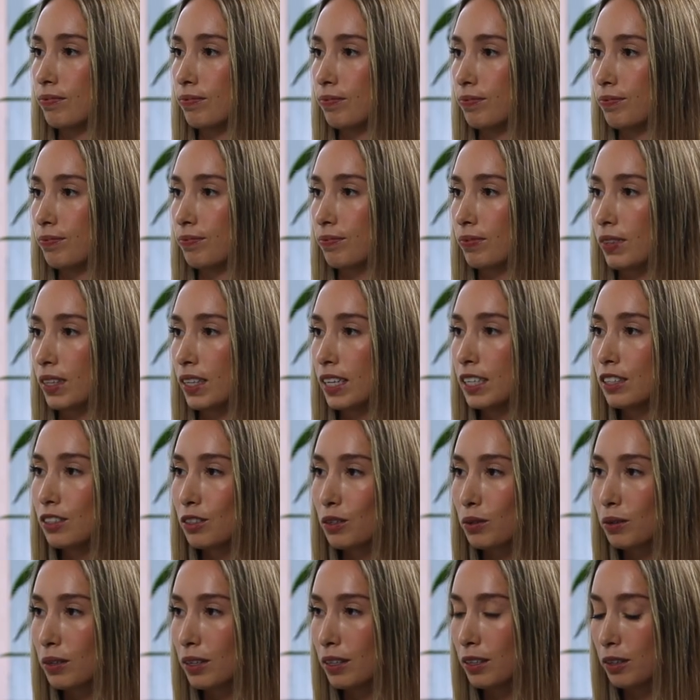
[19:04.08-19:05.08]
Mm.
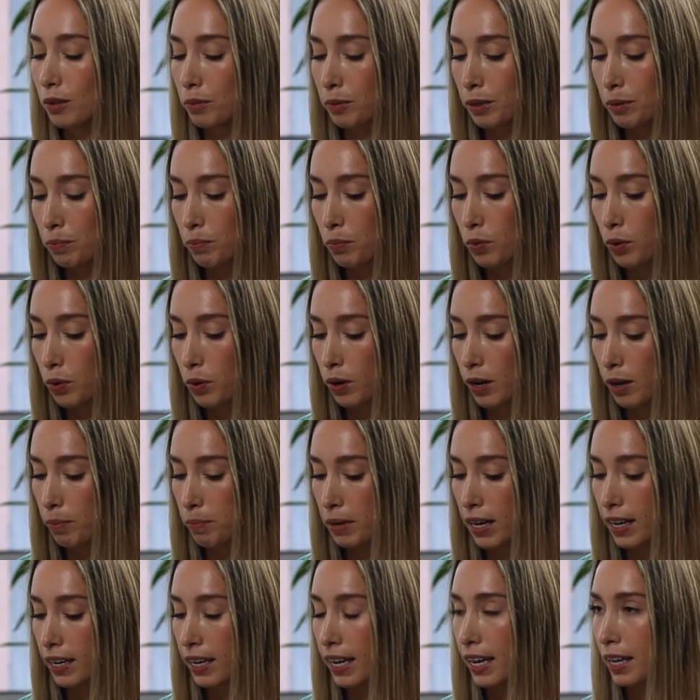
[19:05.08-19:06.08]
Let's talk a little bit more
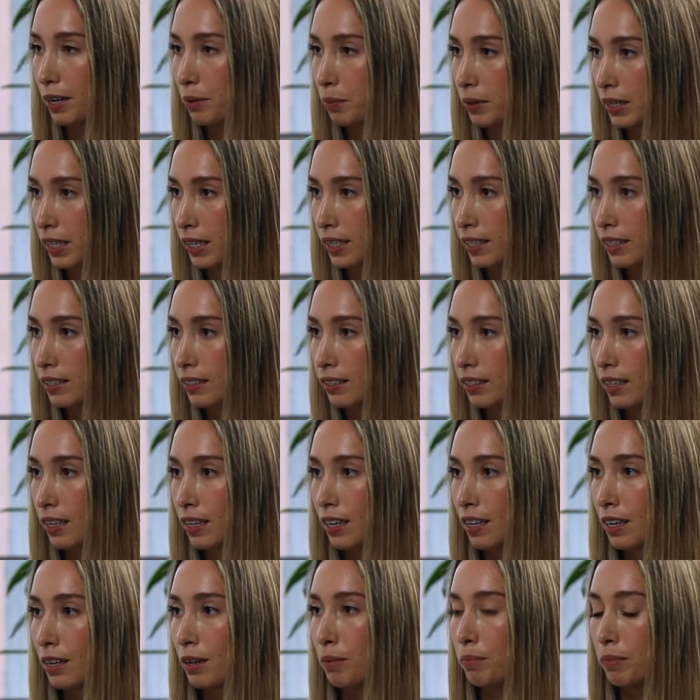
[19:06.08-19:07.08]
about equities.
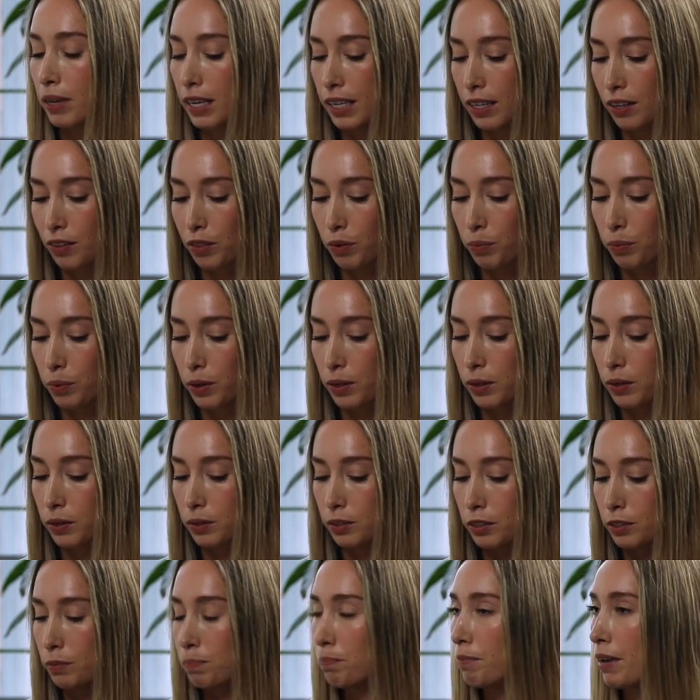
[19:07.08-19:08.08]
Many of the
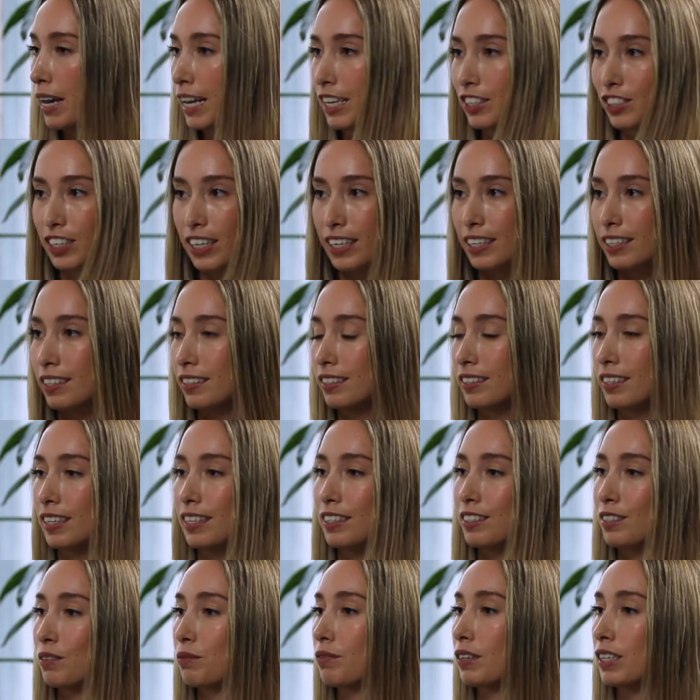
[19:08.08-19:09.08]
world's major
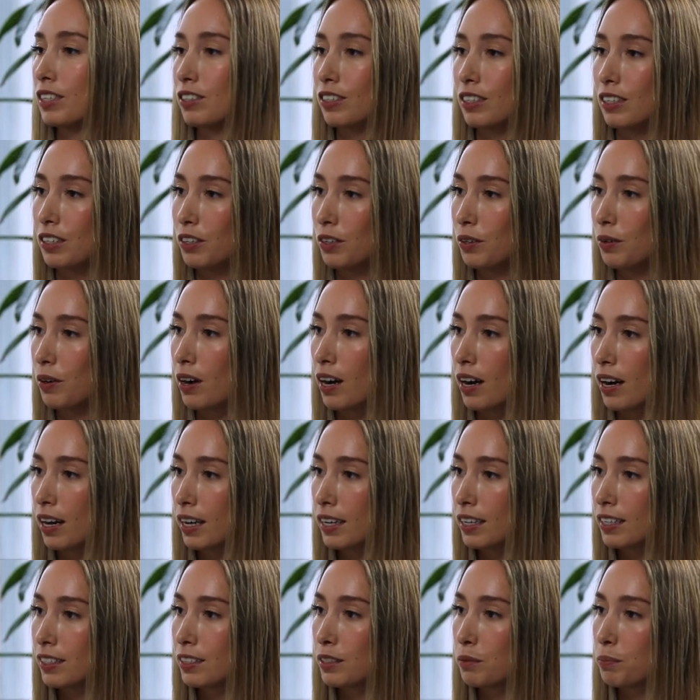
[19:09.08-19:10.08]
indices are reaching new
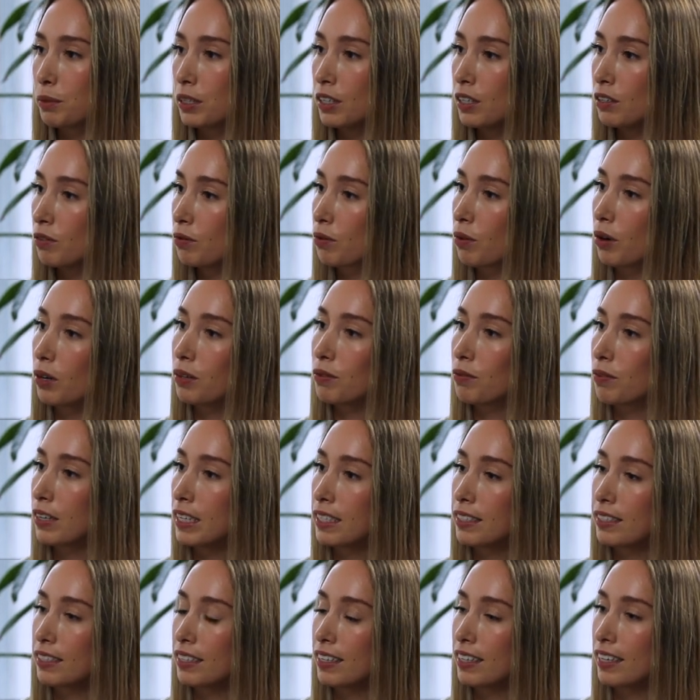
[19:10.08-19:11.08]
highs, but you wrote
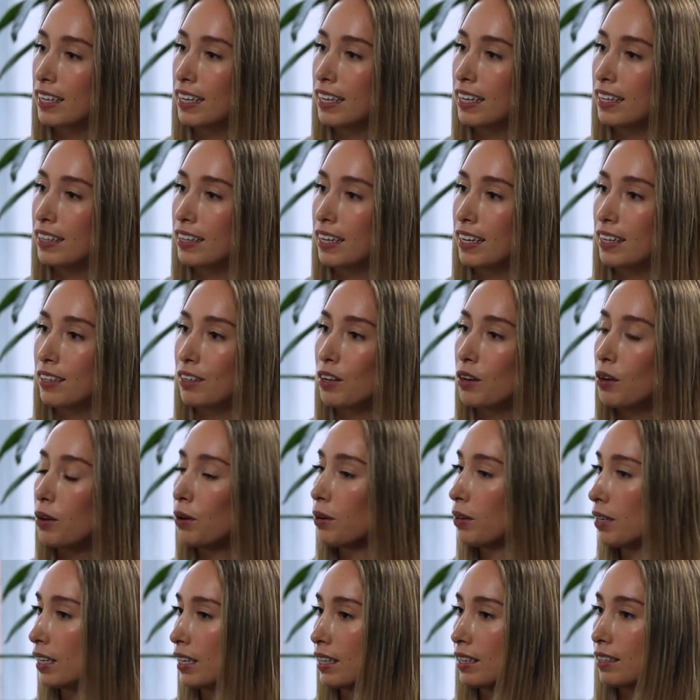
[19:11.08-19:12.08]
recently that
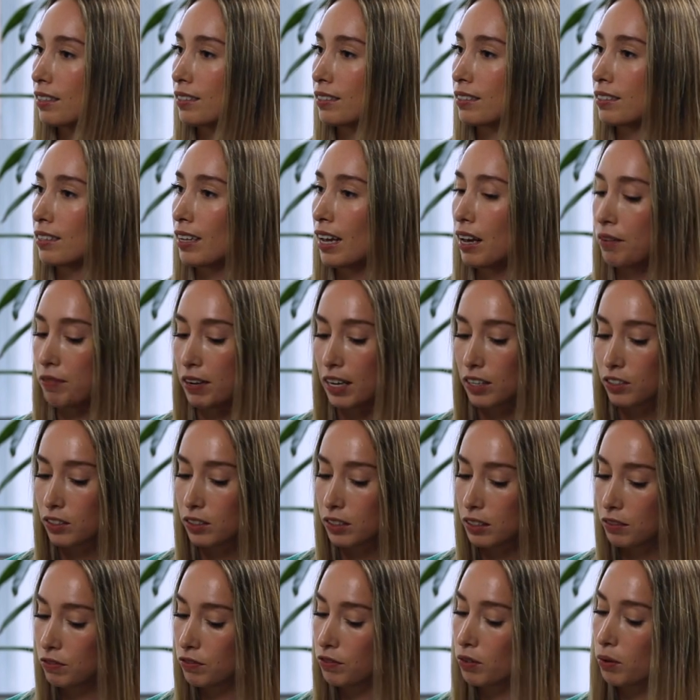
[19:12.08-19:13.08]
earnings have
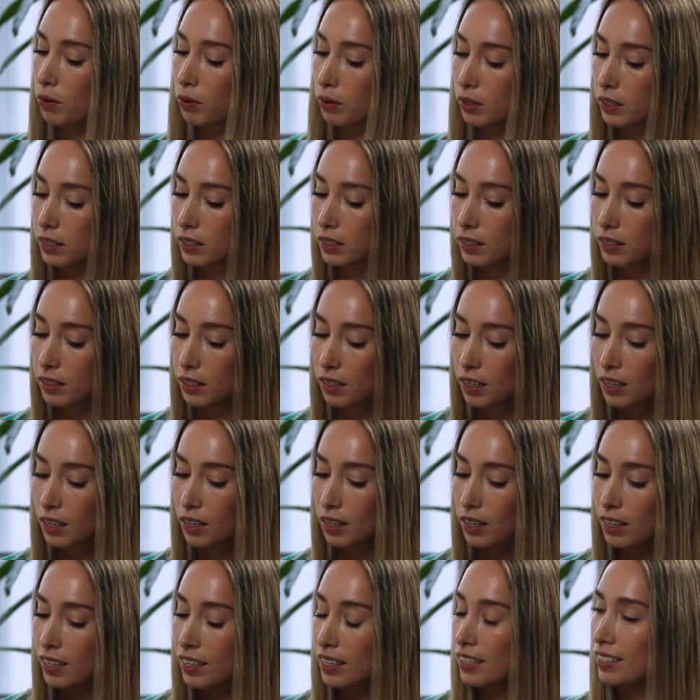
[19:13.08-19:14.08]
actually fallen.
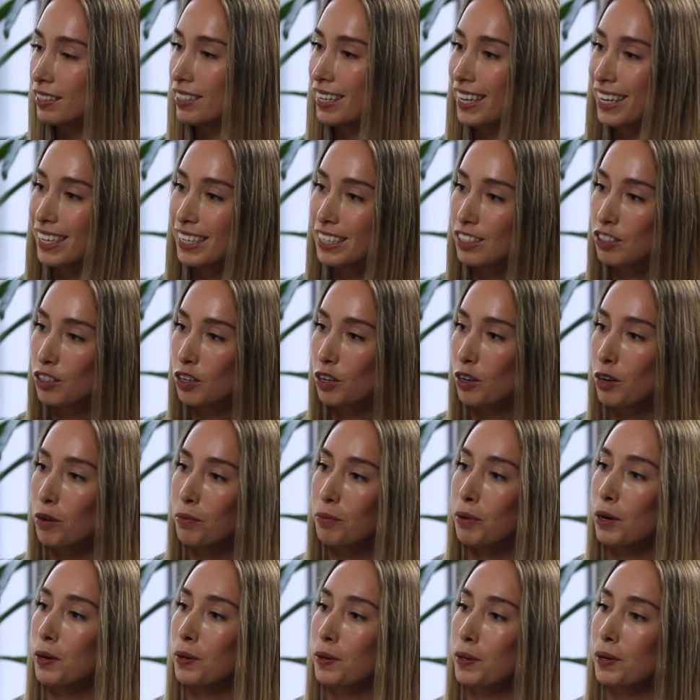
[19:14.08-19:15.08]
Is there any
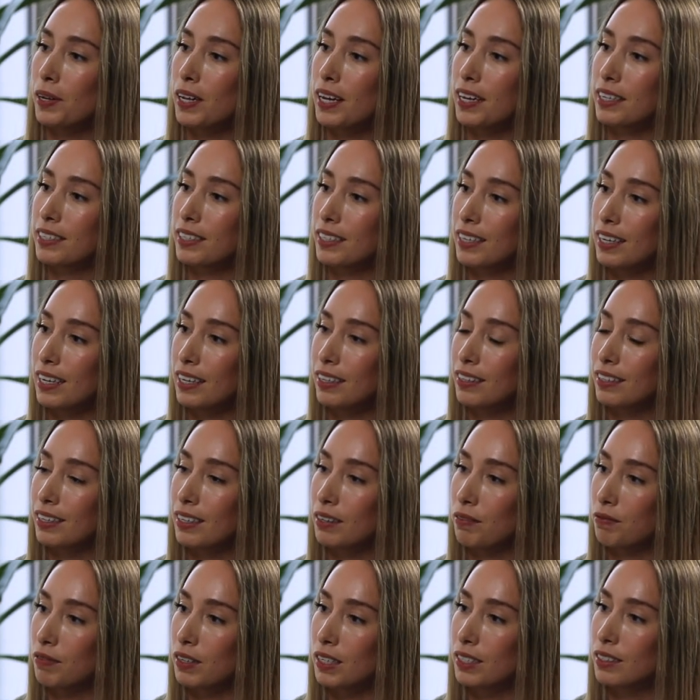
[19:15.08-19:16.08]
turmoil underneath
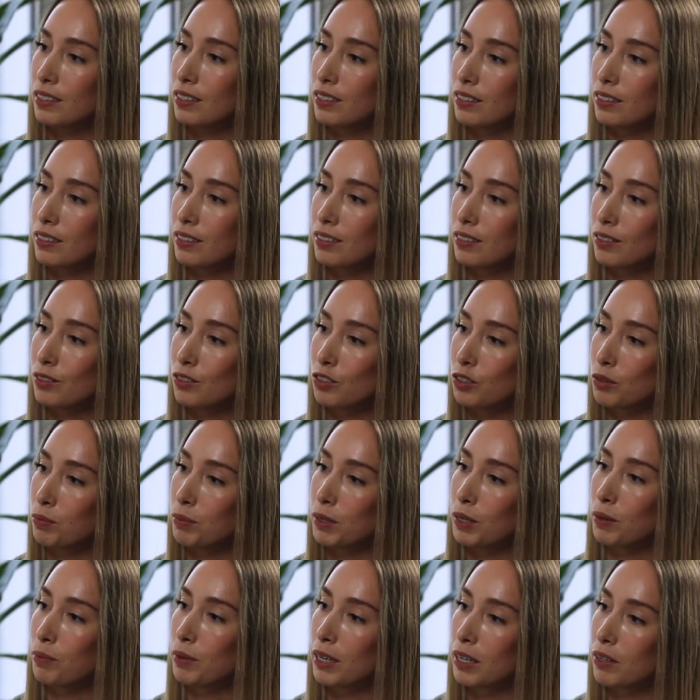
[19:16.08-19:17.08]
that investors
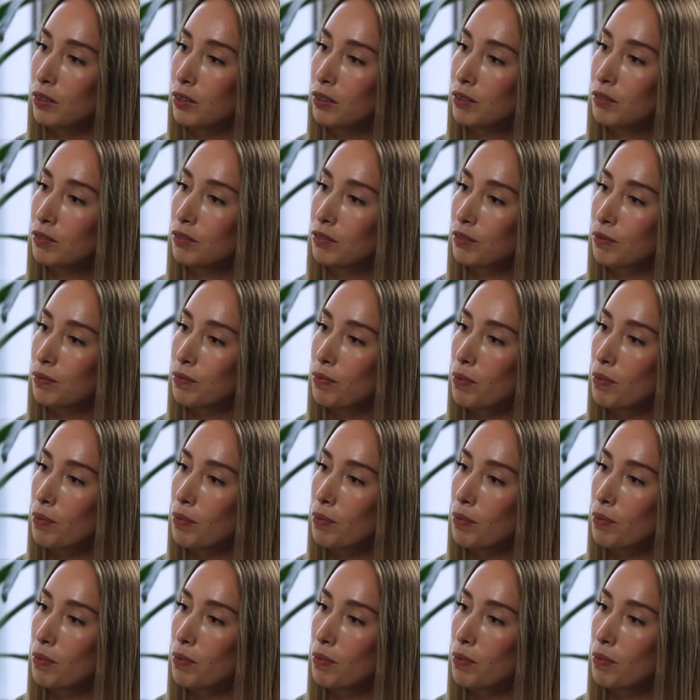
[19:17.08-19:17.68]
should be aware of?